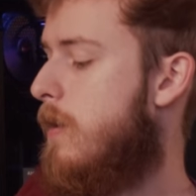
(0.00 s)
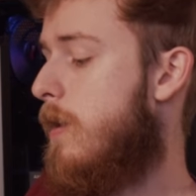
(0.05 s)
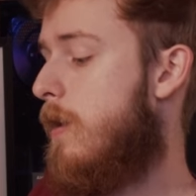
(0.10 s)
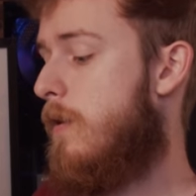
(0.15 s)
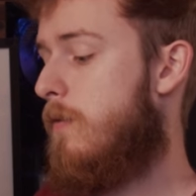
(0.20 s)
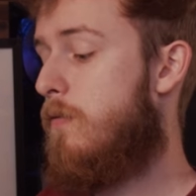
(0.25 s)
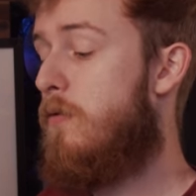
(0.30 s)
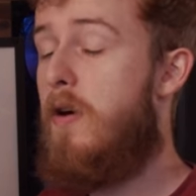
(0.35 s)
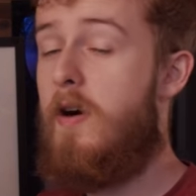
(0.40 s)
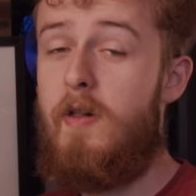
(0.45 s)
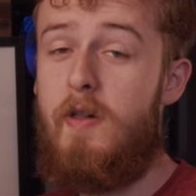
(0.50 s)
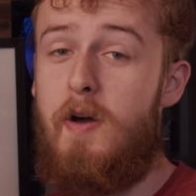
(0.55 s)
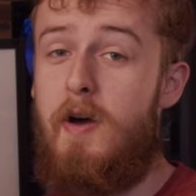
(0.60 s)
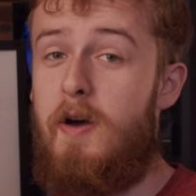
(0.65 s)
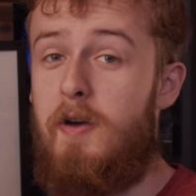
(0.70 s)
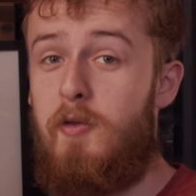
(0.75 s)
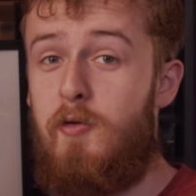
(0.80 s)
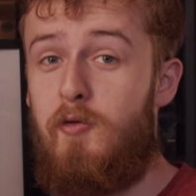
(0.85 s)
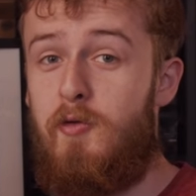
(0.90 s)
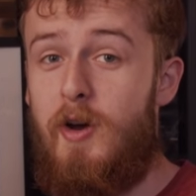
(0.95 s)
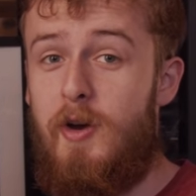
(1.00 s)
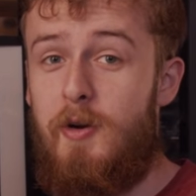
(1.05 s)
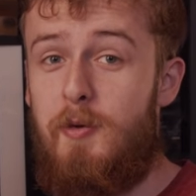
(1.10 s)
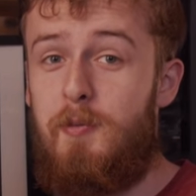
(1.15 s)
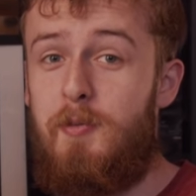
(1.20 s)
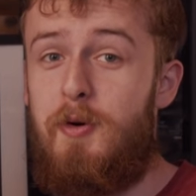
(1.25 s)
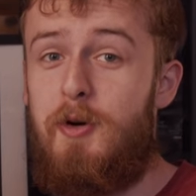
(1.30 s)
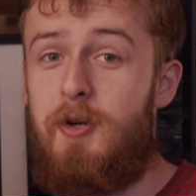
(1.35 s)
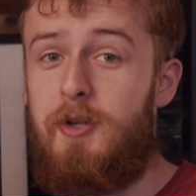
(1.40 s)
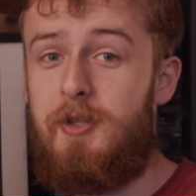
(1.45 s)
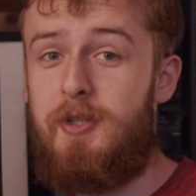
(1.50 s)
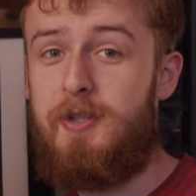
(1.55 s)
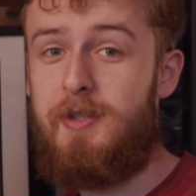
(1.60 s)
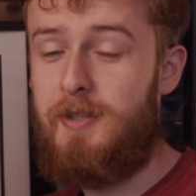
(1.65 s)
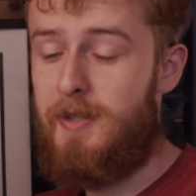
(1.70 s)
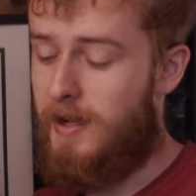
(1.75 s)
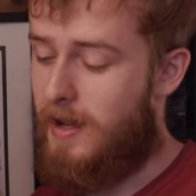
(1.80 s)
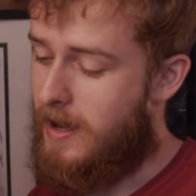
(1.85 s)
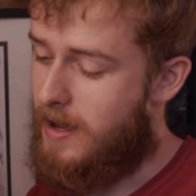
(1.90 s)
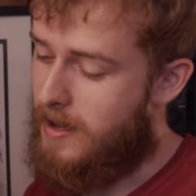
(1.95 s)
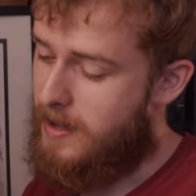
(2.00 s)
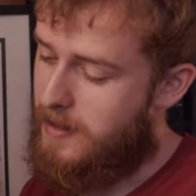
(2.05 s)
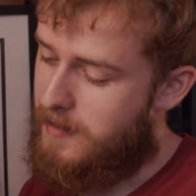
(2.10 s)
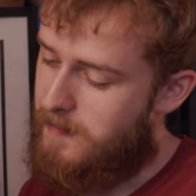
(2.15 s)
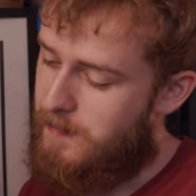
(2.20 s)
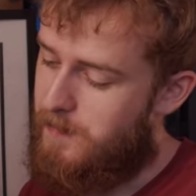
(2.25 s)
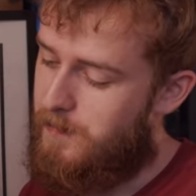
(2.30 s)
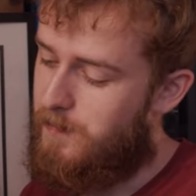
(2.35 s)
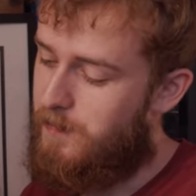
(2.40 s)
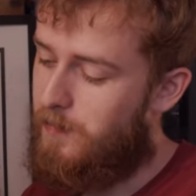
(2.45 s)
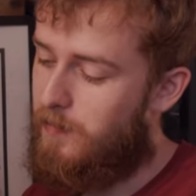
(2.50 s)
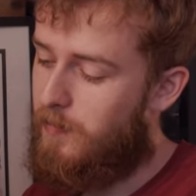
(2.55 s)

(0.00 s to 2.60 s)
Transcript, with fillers: And voila, you've got a bush. Um,